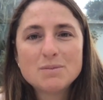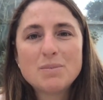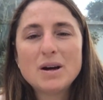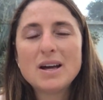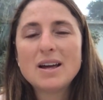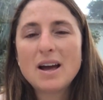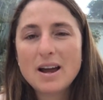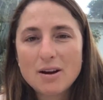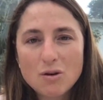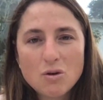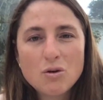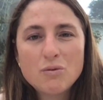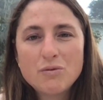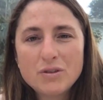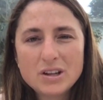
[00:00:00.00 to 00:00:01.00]
but I
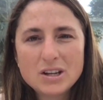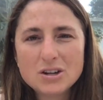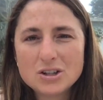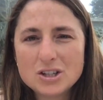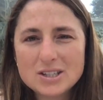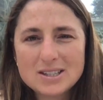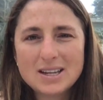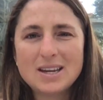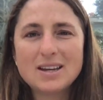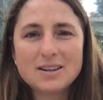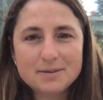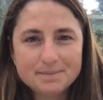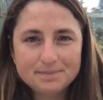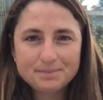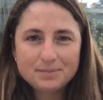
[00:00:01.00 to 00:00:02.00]
hopefully you're just
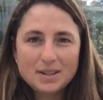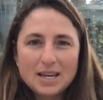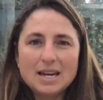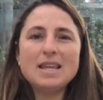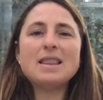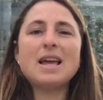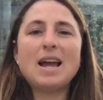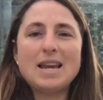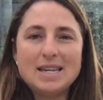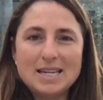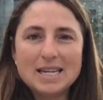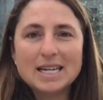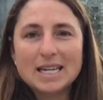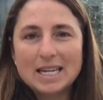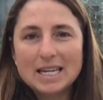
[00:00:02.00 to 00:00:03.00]
like getting the
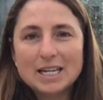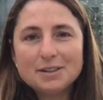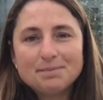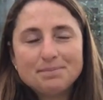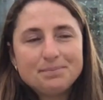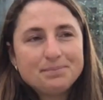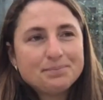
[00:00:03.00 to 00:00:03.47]
idea here.